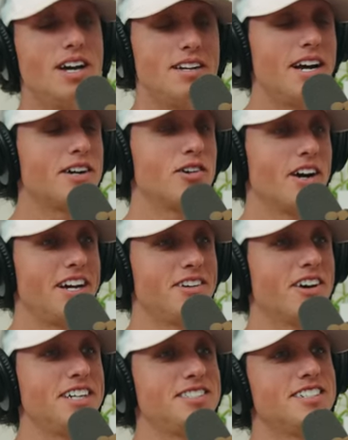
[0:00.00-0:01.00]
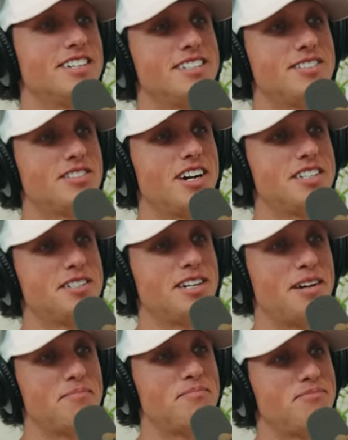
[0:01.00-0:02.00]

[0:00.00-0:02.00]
Not great. Great's a stretch. I'm